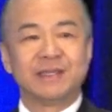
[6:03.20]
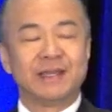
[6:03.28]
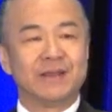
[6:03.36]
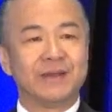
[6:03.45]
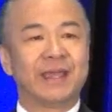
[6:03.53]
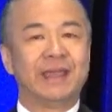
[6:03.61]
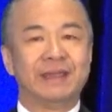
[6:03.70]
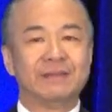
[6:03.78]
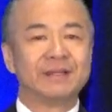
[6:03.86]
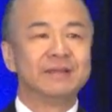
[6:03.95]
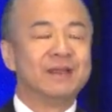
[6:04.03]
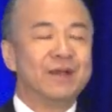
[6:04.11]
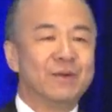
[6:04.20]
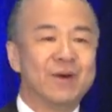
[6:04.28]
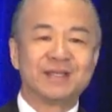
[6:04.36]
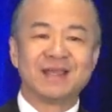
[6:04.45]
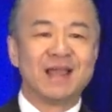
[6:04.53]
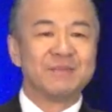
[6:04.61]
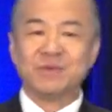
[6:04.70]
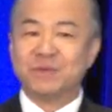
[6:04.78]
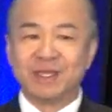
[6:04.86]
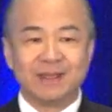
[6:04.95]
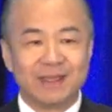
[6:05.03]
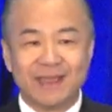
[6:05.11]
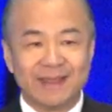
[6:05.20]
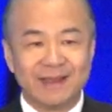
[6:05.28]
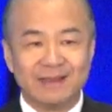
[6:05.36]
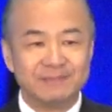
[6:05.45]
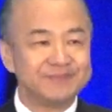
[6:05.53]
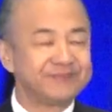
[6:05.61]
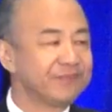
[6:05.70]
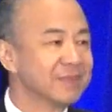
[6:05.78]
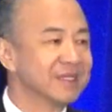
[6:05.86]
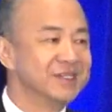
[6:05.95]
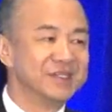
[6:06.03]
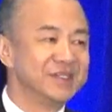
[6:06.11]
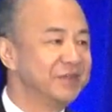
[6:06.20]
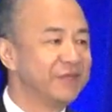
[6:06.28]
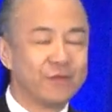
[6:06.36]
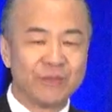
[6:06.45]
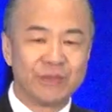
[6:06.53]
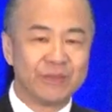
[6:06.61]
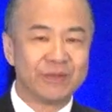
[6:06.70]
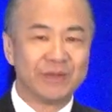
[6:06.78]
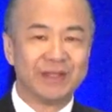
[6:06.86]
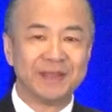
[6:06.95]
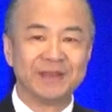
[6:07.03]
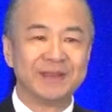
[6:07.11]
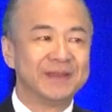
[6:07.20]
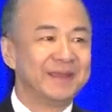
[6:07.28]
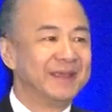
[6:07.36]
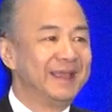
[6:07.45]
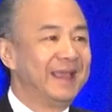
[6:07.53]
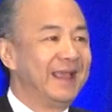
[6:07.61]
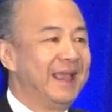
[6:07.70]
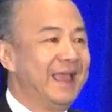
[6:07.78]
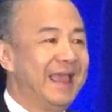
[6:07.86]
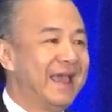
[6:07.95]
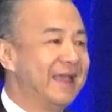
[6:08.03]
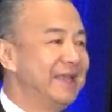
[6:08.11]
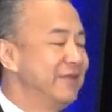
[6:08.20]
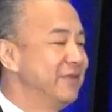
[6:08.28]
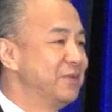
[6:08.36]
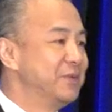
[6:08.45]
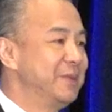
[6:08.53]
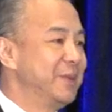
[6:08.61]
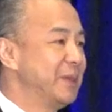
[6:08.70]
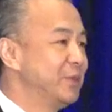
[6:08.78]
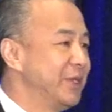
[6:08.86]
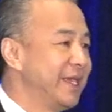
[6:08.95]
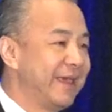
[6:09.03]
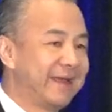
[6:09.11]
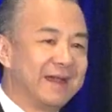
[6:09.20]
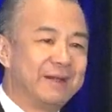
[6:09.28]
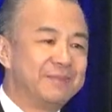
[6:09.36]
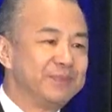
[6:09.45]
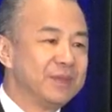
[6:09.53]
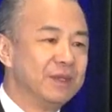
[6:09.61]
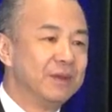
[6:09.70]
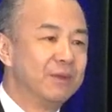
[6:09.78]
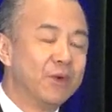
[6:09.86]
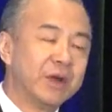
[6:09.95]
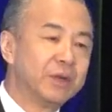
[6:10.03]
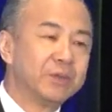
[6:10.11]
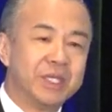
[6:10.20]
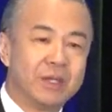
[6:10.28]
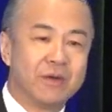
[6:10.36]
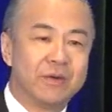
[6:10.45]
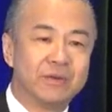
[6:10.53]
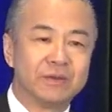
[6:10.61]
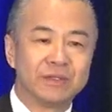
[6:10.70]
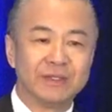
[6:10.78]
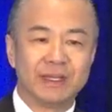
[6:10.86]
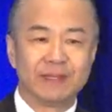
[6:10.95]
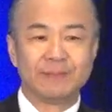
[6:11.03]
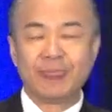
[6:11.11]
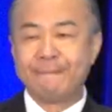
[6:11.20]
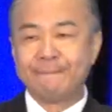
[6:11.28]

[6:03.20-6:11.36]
think, okay, what time are we going to get up? It's usually 4.30. And even when we, we get up, where do we go? Like,